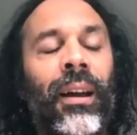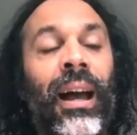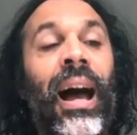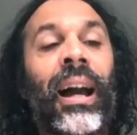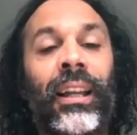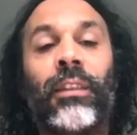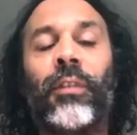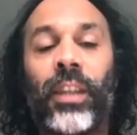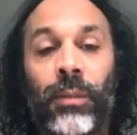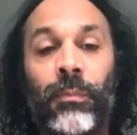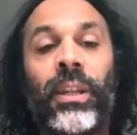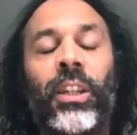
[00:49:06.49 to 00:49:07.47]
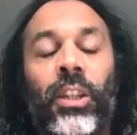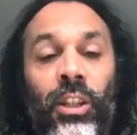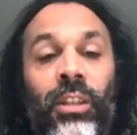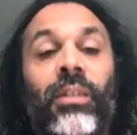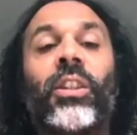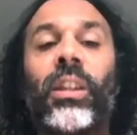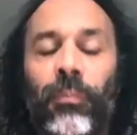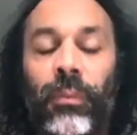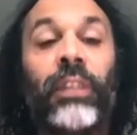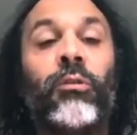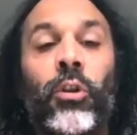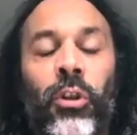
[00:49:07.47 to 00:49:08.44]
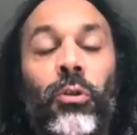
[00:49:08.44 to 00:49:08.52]
activism is simply
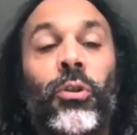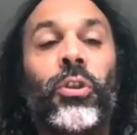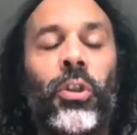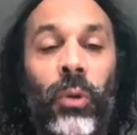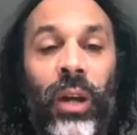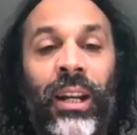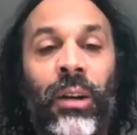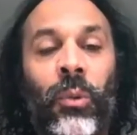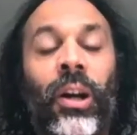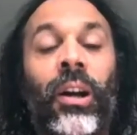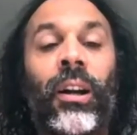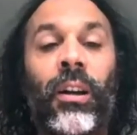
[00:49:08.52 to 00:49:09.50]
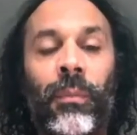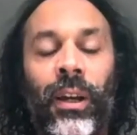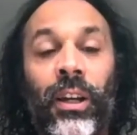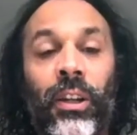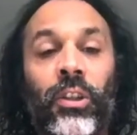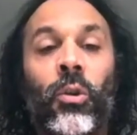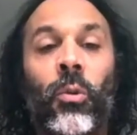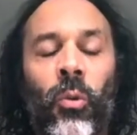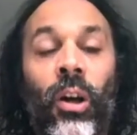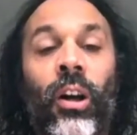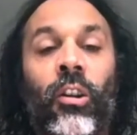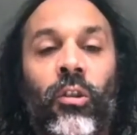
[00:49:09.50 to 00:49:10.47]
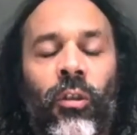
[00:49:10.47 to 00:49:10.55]
reduced to inner work and personal
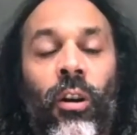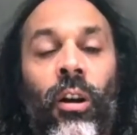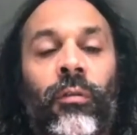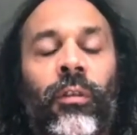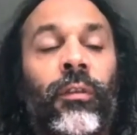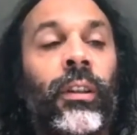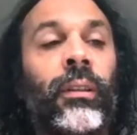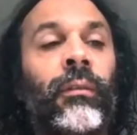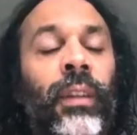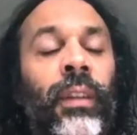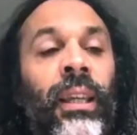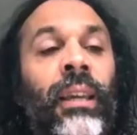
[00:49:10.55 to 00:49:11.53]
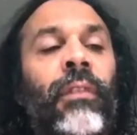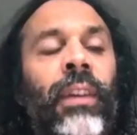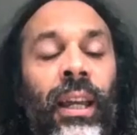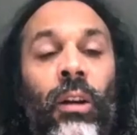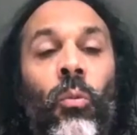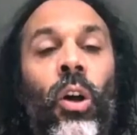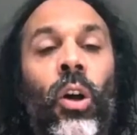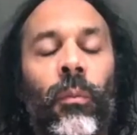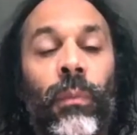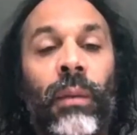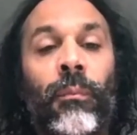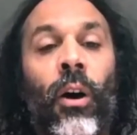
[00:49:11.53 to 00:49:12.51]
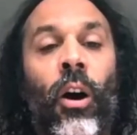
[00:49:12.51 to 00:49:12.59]
work rather than the inner work being
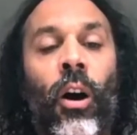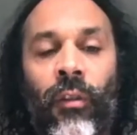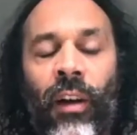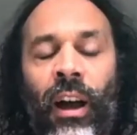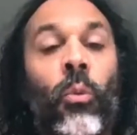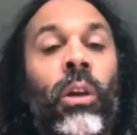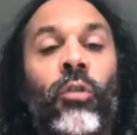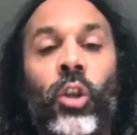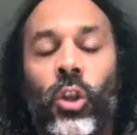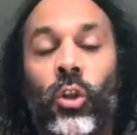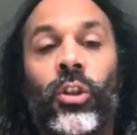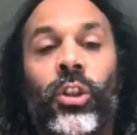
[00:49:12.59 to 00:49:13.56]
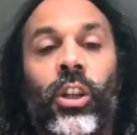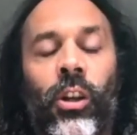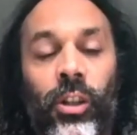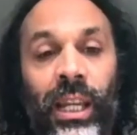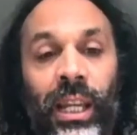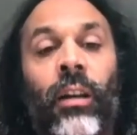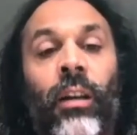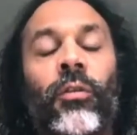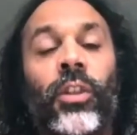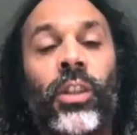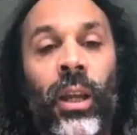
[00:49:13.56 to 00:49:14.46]
part of how we resource ourselves